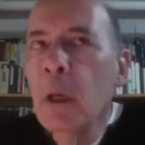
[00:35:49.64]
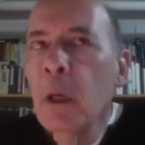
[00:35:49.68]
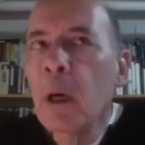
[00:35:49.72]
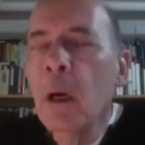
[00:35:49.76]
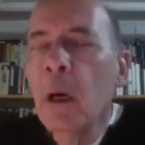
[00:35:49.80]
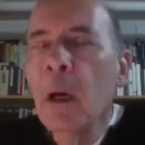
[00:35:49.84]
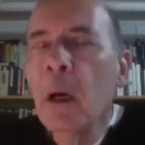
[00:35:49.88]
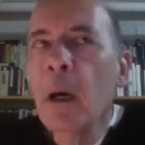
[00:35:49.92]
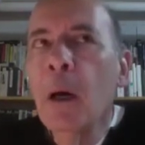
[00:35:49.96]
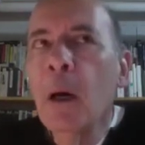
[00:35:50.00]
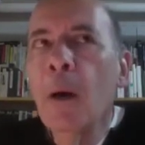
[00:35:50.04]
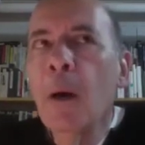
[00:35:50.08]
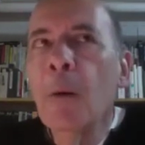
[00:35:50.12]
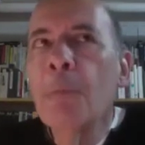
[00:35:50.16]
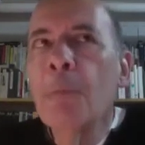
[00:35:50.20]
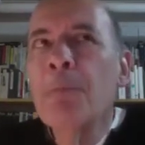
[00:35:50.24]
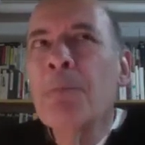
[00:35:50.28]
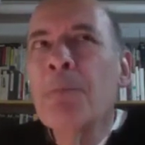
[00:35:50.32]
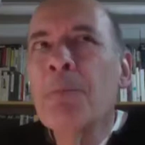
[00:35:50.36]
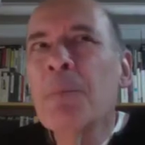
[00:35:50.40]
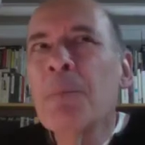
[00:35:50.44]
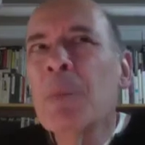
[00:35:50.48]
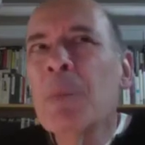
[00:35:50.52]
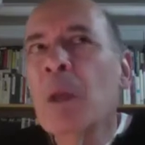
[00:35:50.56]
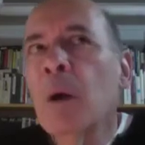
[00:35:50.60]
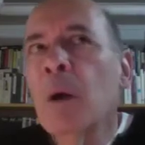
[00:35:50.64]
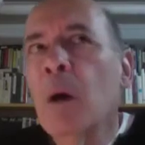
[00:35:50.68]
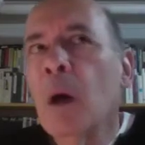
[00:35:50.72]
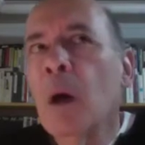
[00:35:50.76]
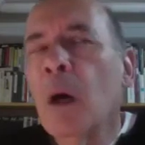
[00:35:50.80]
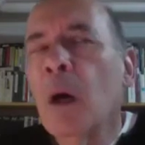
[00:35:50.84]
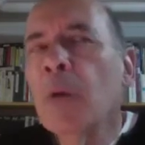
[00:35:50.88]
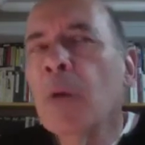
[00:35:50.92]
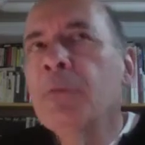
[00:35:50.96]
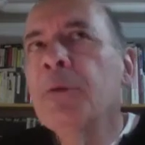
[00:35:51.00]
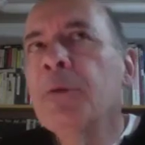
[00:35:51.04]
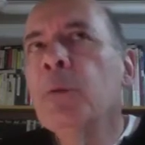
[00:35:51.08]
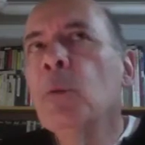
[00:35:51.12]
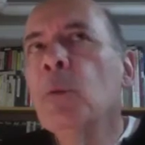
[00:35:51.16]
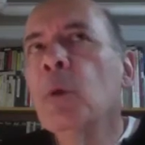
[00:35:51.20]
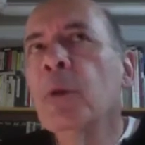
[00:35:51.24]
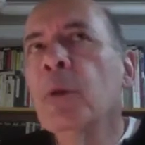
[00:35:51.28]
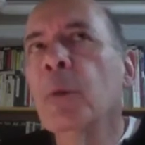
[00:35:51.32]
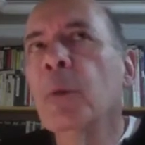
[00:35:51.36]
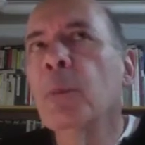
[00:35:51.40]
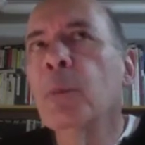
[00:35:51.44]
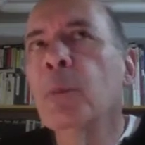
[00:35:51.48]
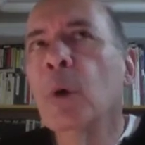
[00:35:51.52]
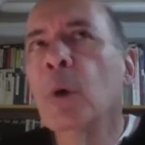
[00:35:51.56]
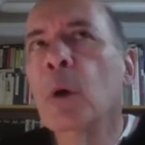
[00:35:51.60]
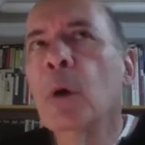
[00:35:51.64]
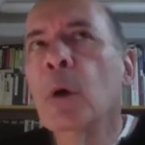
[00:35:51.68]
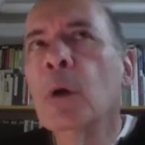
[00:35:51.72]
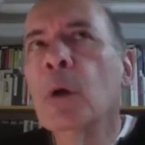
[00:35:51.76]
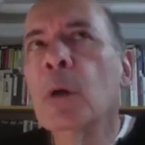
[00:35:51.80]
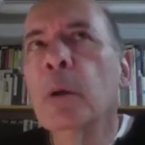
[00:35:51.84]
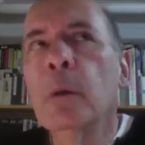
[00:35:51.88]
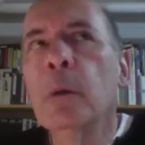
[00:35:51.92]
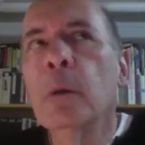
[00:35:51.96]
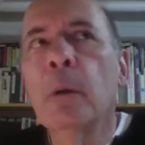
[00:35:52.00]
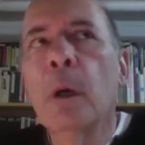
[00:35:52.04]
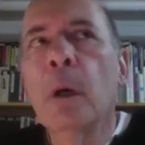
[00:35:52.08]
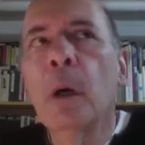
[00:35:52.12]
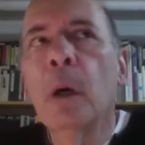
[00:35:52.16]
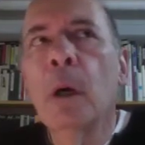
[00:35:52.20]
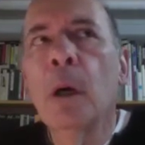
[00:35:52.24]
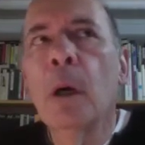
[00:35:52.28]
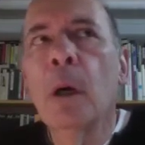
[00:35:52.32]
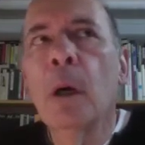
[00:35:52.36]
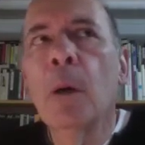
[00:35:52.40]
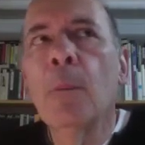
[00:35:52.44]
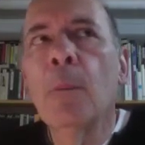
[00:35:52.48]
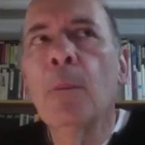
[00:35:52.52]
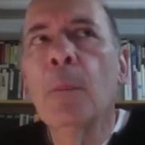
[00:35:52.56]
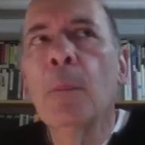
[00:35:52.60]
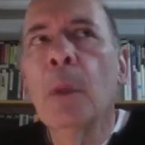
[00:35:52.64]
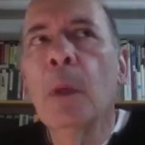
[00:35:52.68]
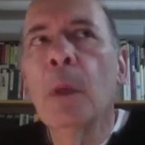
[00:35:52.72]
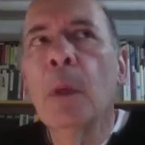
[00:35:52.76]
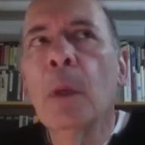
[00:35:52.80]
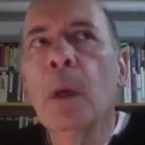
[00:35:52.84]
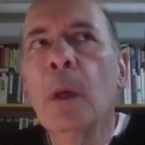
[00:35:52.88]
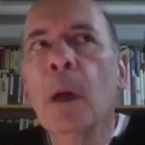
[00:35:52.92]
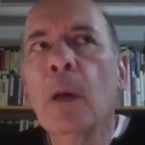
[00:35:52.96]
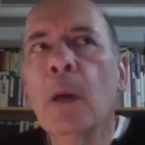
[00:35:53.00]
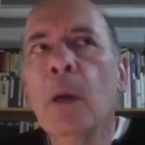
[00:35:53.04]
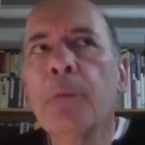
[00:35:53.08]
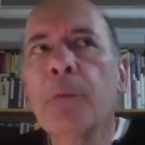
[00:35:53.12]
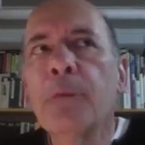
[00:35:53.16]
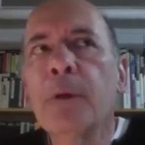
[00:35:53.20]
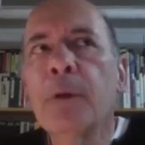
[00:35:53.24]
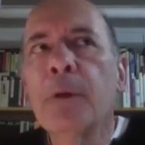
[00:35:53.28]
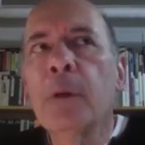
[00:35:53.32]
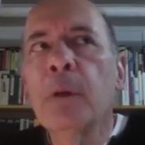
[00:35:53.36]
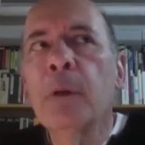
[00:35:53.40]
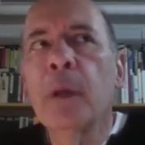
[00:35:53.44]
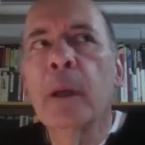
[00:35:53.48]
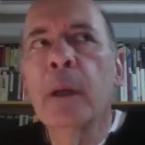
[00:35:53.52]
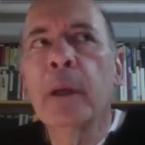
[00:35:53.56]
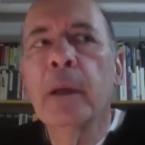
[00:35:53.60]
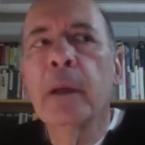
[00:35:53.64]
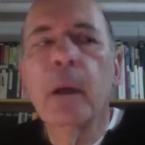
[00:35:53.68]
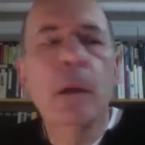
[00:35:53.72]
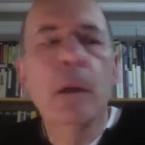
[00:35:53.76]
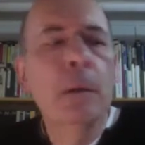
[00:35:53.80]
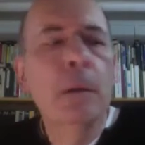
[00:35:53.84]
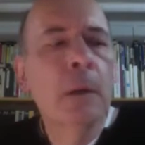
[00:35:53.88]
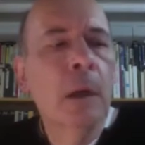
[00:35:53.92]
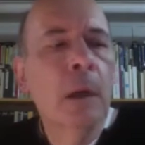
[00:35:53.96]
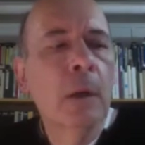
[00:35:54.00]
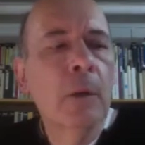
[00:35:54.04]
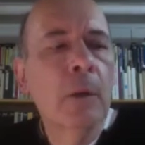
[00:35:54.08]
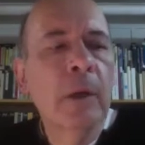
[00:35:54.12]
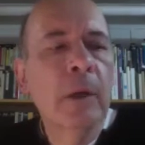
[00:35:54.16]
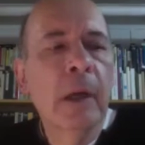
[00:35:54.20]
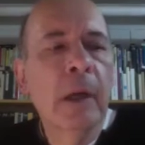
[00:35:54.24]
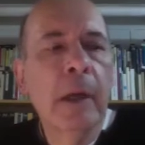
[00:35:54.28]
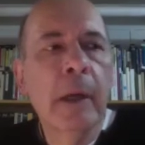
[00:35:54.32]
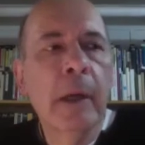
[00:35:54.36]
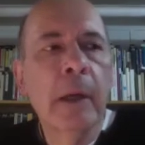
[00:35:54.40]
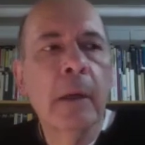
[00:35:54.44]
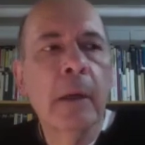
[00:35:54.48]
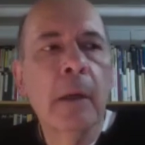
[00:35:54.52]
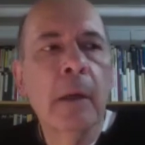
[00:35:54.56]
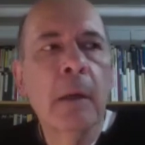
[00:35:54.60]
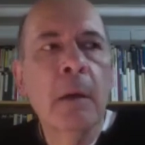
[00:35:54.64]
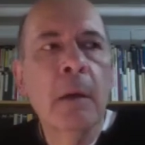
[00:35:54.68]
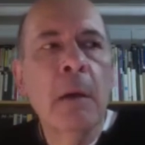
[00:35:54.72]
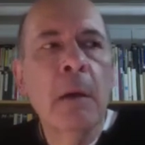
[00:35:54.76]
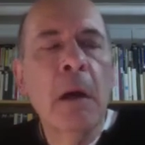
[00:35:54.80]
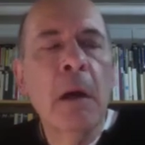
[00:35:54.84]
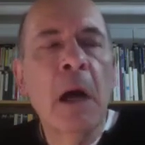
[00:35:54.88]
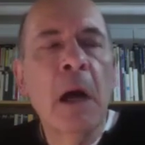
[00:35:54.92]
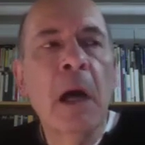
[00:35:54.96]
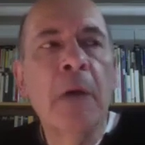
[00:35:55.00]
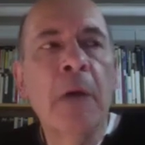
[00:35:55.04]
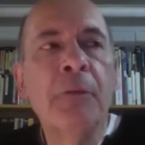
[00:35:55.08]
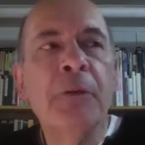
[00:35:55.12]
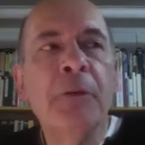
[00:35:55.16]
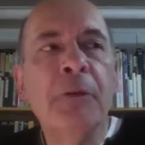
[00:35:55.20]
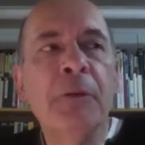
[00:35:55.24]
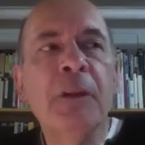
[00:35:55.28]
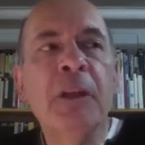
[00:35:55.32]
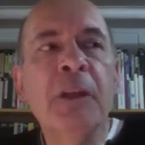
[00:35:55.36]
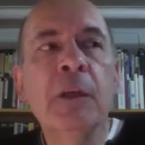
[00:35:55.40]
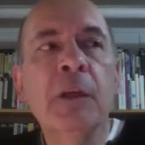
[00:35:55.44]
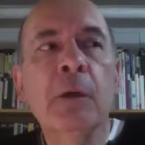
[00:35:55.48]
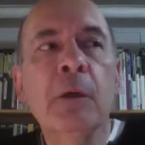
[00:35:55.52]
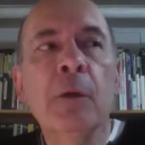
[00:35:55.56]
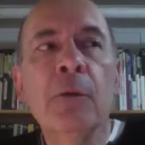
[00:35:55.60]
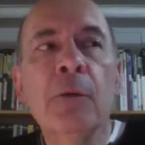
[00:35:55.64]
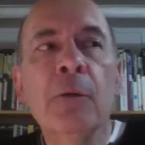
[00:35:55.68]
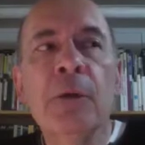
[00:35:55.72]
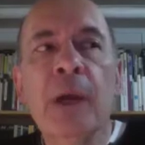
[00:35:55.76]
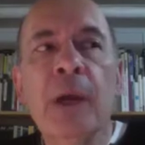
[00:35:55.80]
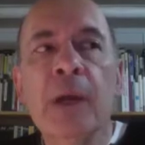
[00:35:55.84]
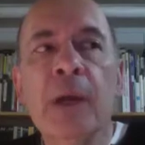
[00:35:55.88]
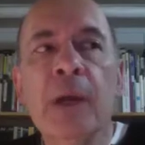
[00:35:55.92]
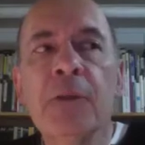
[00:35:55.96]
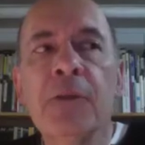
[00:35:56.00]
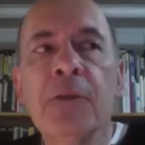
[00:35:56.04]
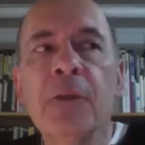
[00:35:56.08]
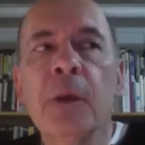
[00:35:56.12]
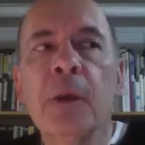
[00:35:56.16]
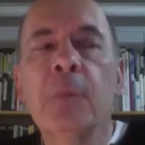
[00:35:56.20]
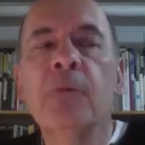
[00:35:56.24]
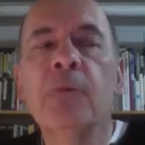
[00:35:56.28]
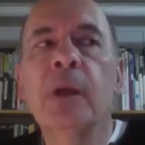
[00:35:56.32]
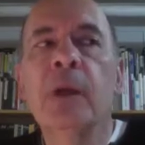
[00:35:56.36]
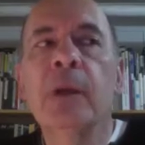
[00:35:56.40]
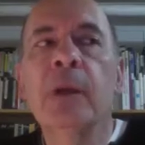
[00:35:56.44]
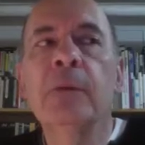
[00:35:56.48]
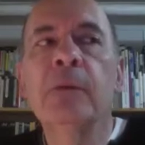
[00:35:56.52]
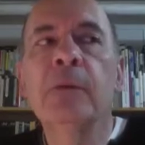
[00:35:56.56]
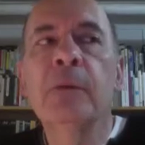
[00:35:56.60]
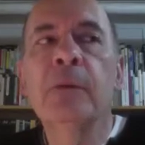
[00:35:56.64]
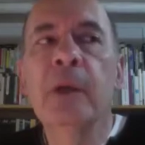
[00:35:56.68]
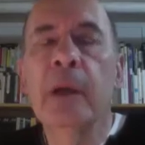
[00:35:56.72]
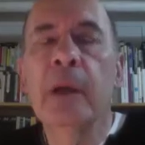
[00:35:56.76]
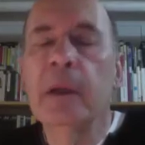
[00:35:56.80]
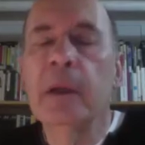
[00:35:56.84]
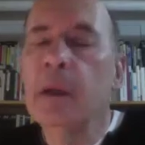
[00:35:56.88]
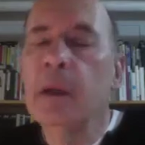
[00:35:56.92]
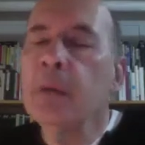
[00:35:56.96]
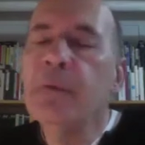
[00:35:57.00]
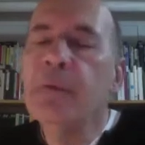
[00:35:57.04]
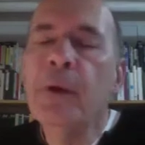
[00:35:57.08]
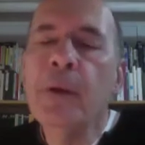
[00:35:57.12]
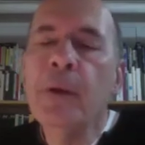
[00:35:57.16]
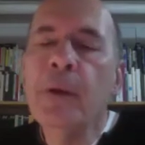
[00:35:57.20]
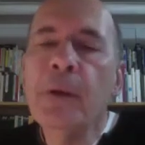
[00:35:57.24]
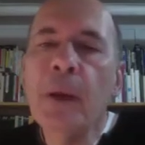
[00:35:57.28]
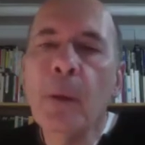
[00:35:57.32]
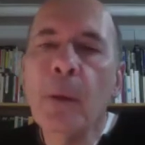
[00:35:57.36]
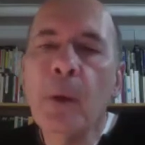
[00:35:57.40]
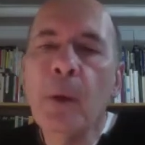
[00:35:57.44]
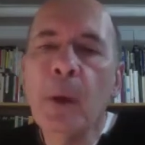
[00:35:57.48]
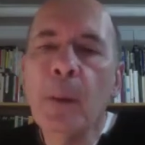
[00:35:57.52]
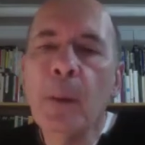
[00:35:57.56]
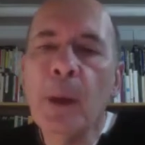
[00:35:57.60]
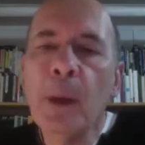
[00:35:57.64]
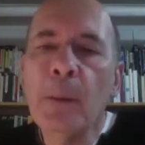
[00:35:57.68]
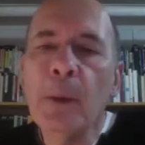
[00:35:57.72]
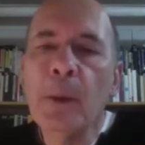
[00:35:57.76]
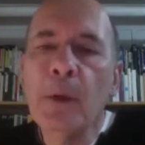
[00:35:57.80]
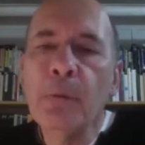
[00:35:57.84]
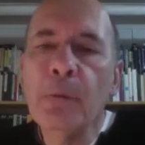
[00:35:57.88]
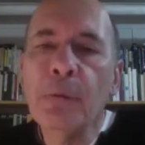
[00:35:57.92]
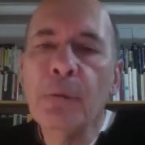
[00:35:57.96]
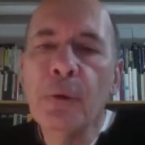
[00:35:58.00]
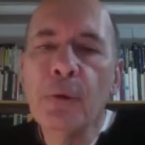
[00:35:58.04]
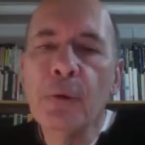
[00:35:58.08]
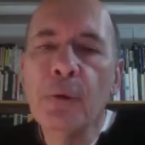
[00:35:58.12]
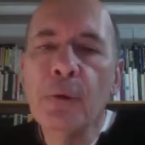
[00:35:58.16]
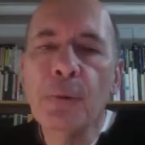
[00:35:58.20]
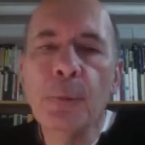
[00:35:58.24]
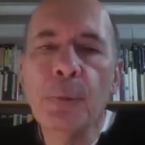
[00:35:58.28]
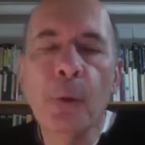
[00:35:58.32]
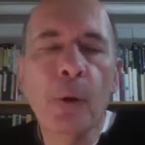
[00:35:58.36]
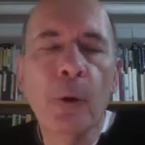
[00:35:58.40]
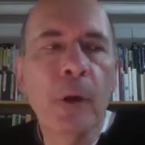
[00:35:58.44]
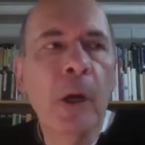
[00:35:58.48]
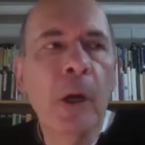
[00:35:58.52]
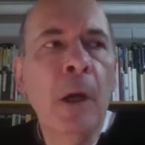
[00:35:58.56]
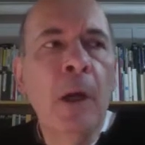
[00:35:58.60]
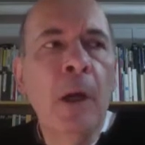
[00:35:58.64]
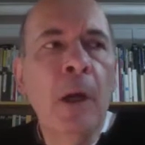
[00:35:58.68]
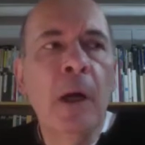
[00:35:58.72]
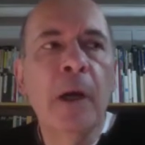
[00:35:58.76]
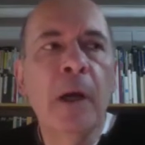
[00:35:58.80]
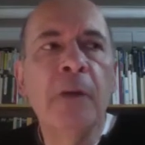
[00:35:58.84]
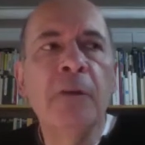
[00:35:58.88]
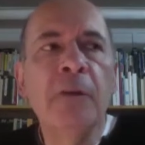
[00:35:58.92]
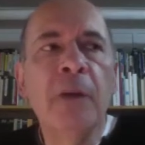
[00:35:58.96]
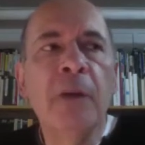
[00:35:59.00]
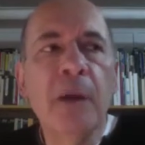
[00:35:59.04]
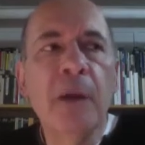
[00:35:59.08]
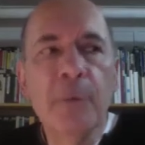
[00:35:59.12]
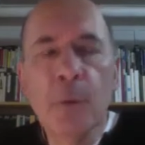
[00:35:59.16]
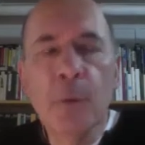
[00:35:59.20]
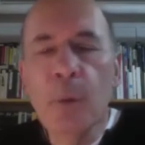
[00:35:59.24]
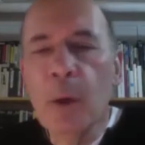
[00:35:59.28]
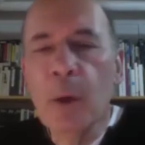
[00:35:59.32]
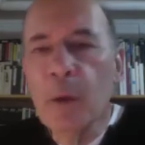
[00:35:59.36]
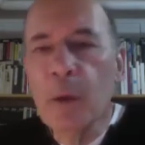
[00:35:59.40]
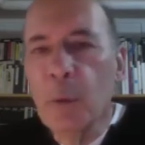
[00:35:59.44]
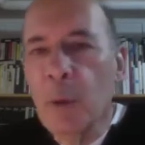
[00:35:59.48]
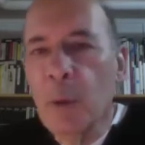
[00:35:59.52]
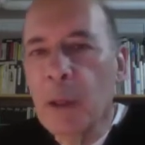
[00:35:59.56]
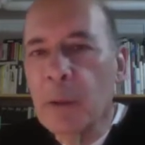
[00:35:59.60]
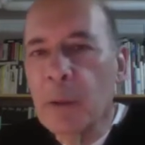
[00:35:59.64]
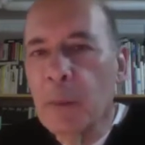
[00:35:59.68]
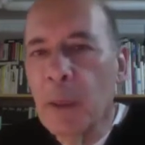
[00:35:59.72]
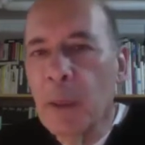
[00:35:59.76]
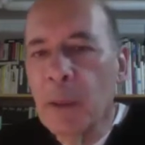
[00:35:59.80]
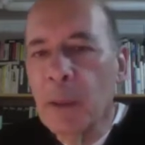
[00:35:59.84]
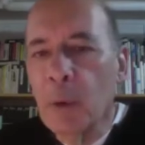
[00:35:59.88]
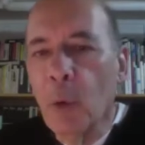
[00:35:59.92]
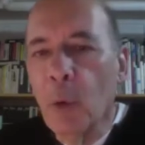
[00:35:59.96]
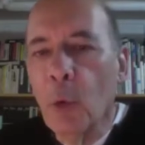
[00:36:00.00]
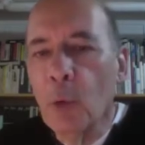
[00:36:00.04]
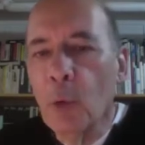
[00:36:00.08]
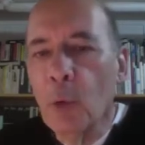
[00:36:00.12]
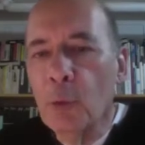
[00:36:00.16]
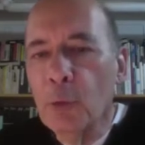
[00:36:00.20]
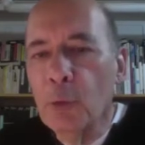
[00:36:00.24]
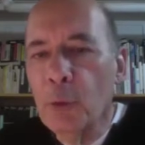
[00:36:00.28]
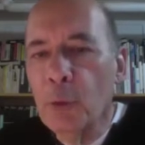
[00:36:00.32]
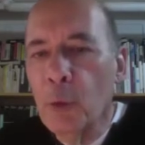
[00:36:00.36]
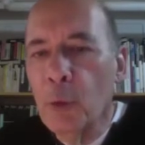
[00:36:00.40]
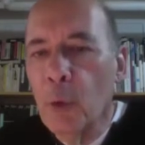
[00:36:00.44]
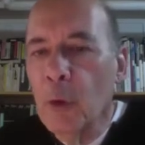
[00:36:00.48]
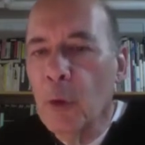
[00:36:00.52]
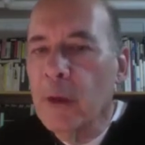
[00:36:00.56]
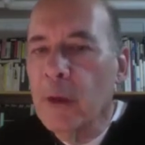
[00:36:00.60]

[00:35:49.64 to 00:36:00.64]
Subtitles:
often with a book, I feel like, okay, I've killed that subject dead. I felt that way about my first book. I never want to write about old New York